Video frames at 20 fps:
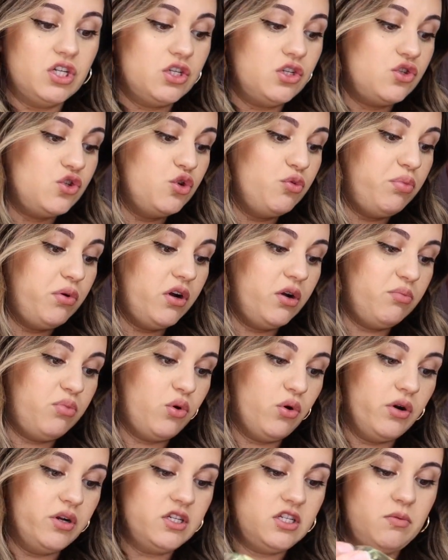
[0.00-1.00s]
is super
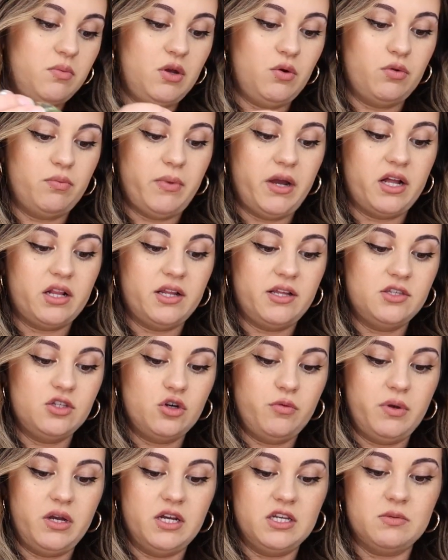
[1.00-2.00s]
important to me with my
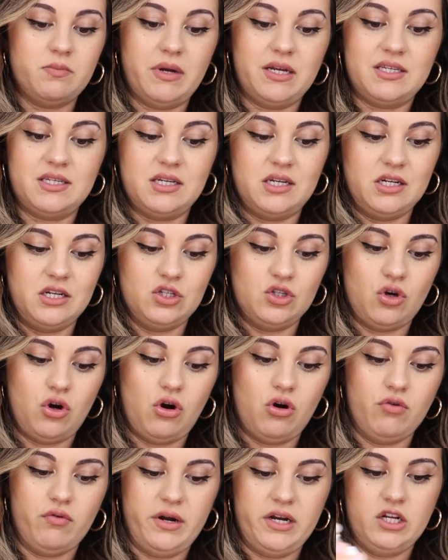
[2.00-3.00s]
cleanser because my skin is
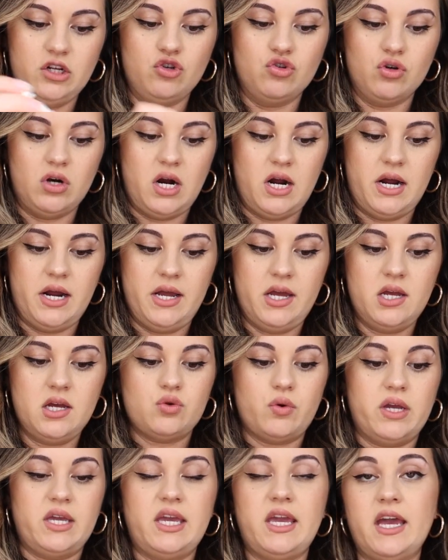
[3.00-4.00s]
already dry,
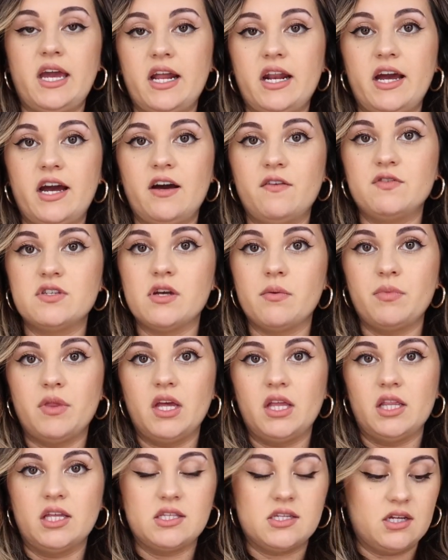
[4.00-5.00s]
so I can't have
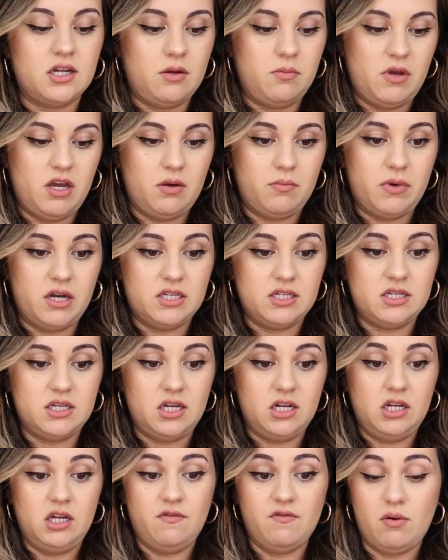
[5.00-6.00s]
something that's gonna make my
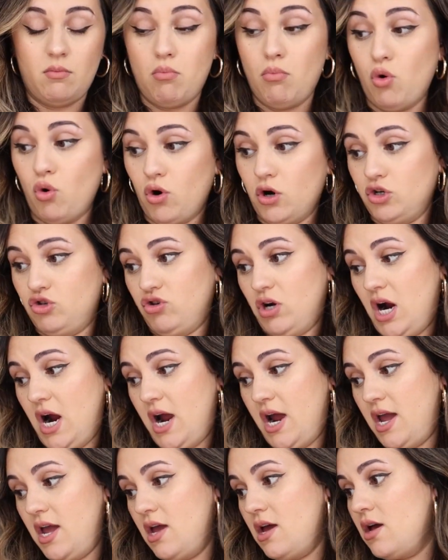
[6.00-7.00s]
skin even more
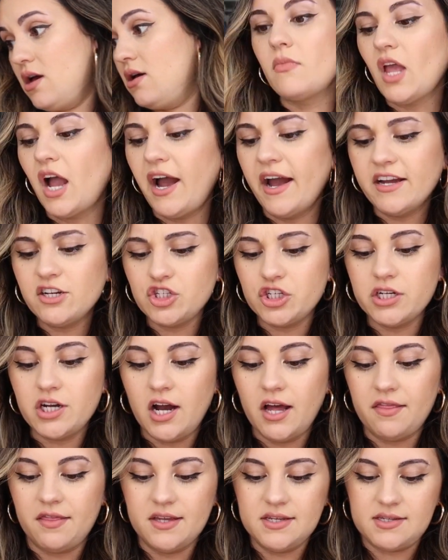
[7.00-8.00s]
dry. I actually
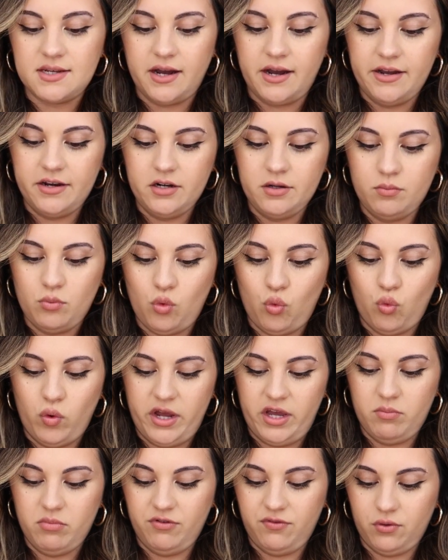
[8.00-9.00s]
got this item
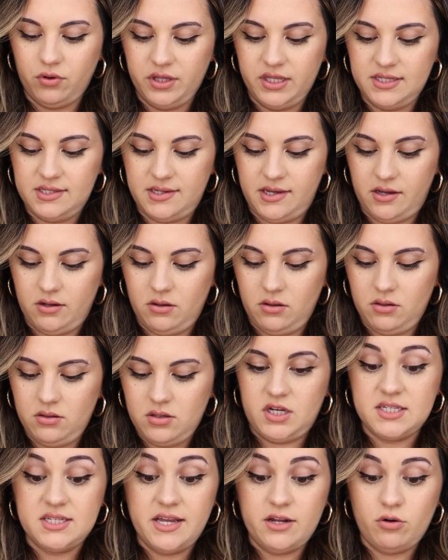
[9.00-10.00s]
way before the sale
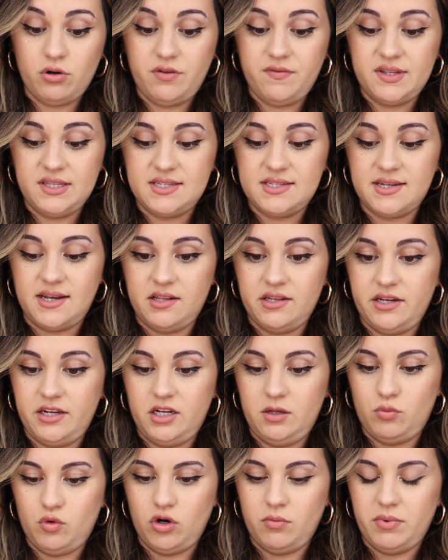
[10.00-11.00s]
because they don't even sell it
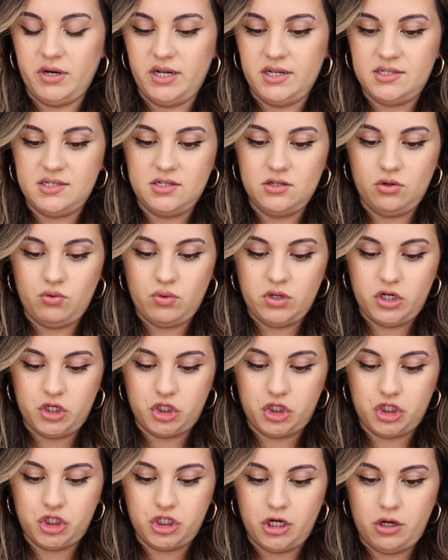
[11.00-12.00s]
anymore, but I still want to
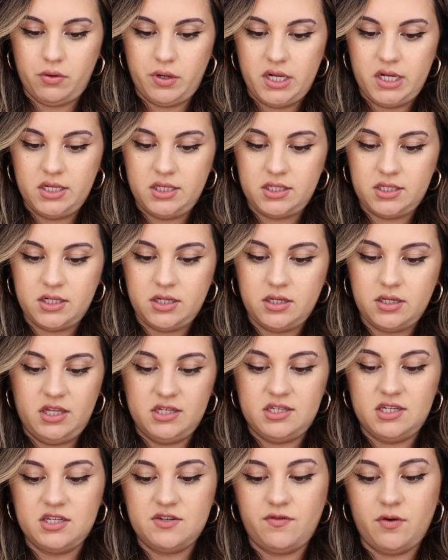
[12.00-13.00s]
show it.
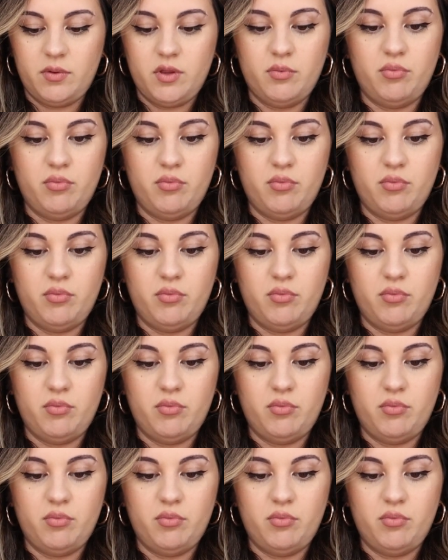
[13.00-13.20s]
This is from the